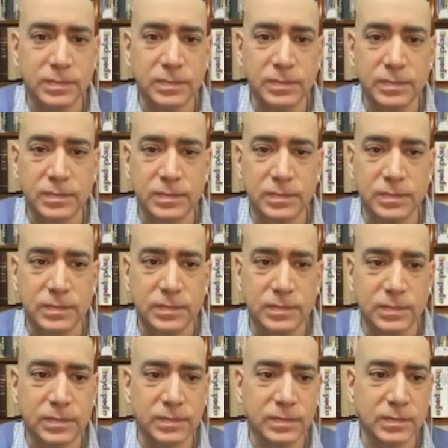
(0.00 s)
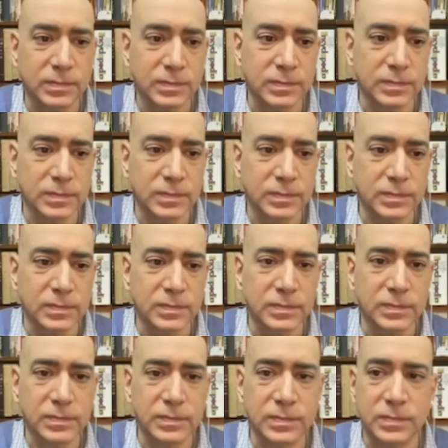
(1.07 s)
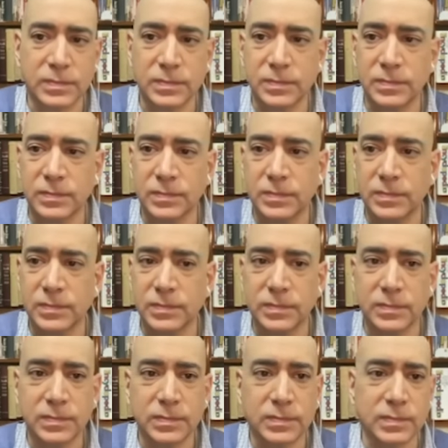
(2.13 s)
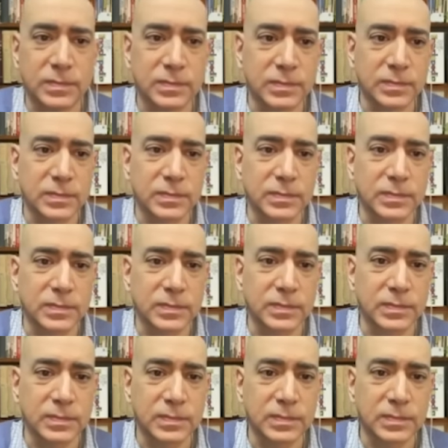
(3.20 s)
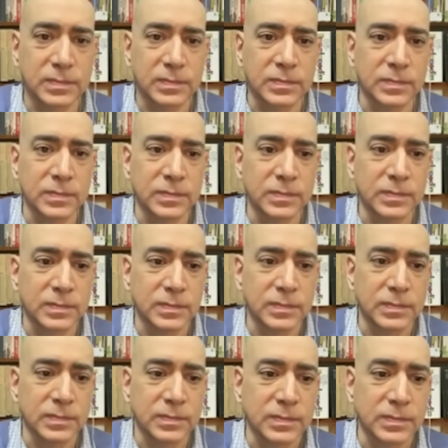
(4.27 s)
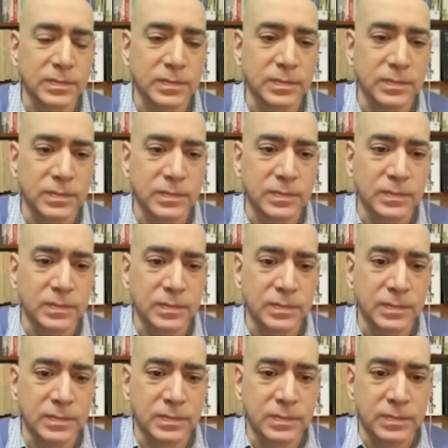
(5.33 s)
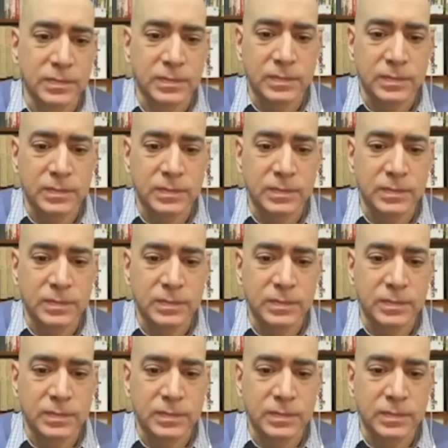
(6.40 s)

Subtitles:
[no speech]